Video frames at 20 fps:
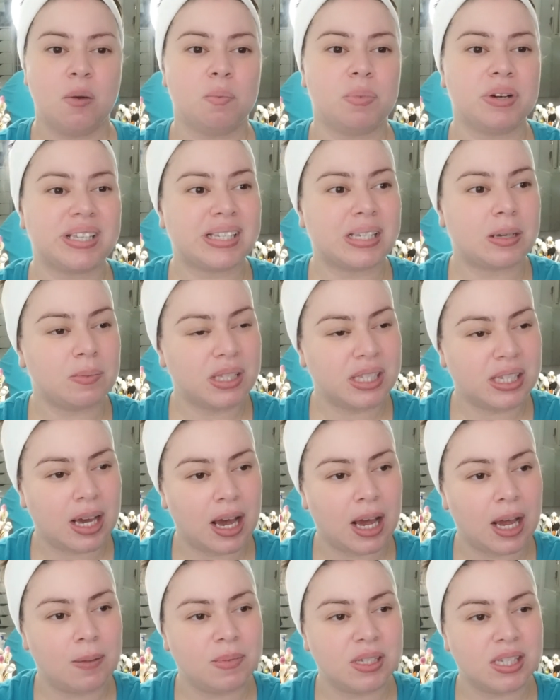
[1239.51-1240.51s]
but
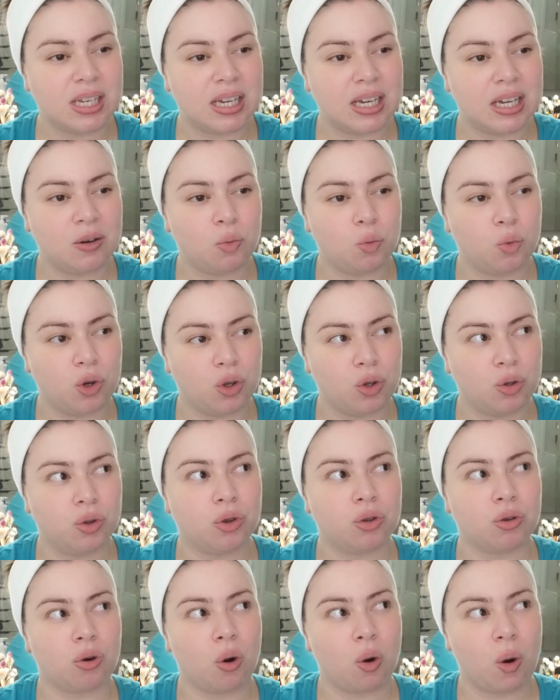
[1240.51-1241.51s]
sometimes it
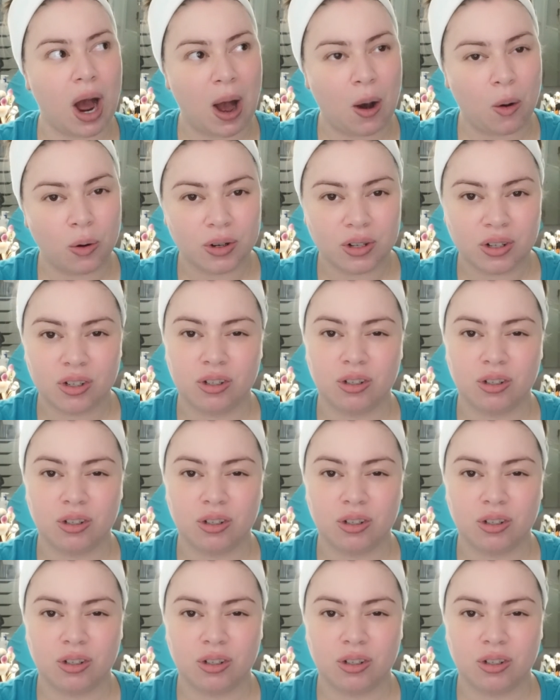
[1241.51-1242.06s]
will throw out